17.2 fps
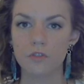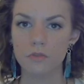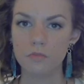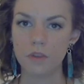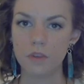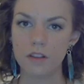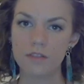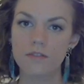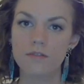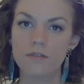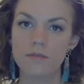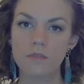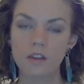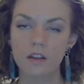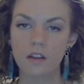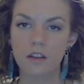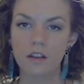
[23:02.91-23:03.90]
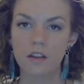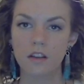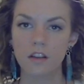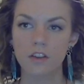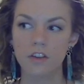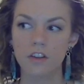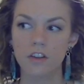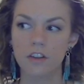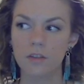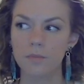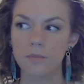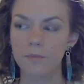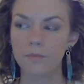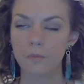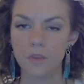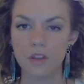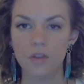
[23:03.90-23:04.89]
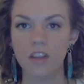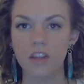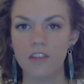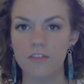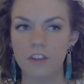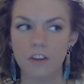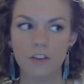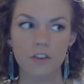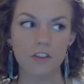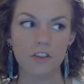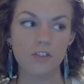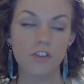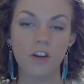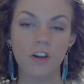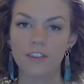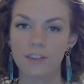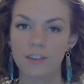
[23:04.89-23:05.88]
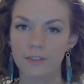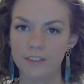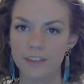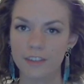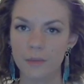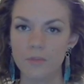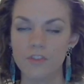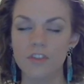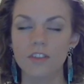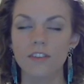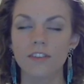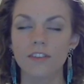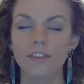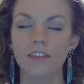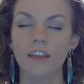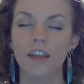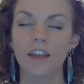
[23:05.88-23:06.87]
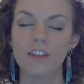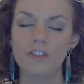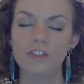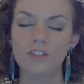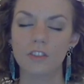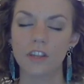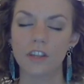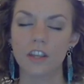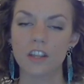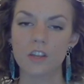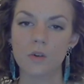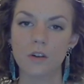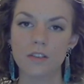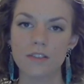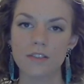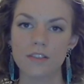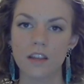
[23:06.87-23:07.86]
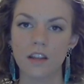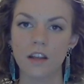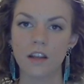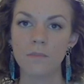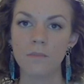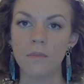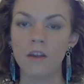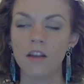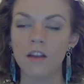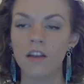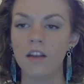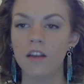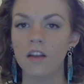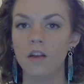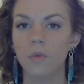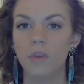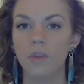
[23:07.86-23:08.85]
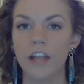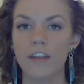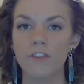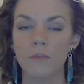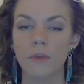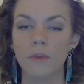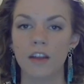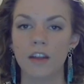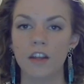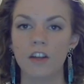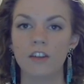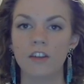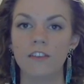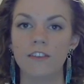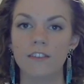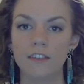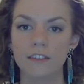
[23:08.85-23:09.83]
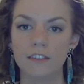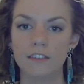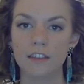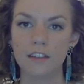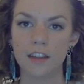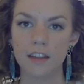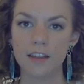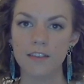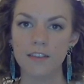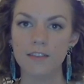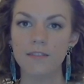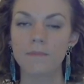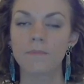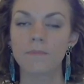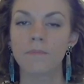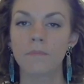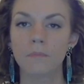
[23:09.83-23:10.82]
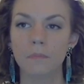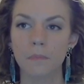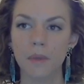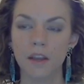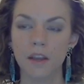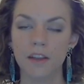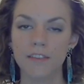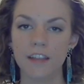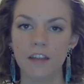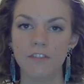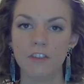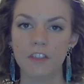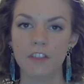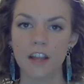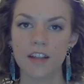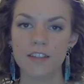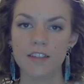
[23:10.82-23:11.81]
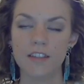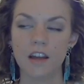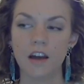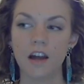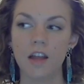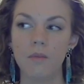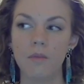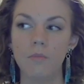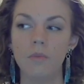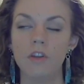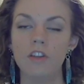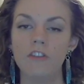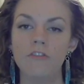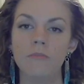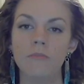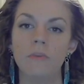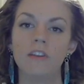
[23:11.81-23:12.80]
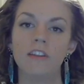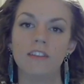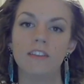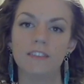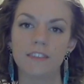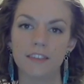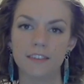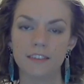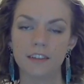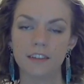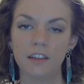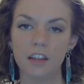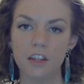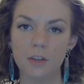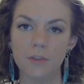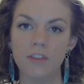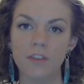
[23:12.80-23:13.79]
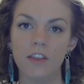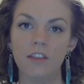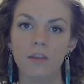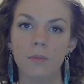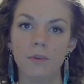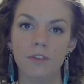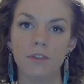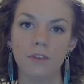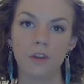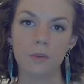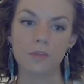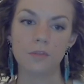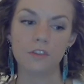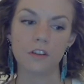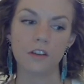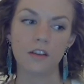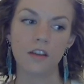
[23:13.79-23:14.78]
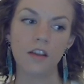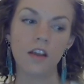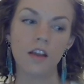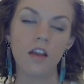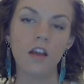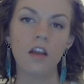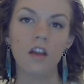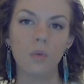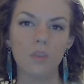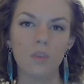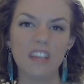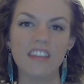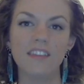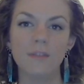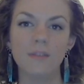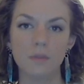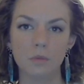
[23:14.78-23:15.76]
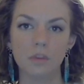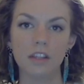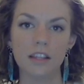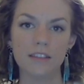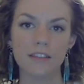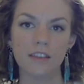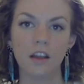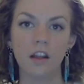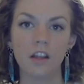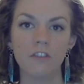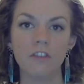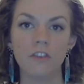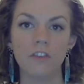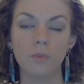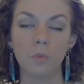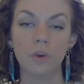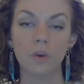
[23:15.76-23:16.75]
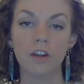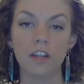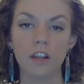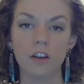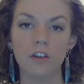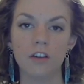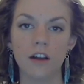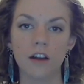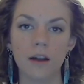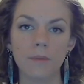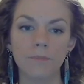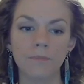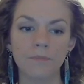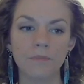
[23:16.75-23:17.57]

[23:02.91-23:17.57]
2 months. When you leave here, you can talk to the receptionist, and she'll get you all set up. We'll have you back here in 60 days, because after that time, when you've been consistently using the prescription, we can really tell if it's working or not.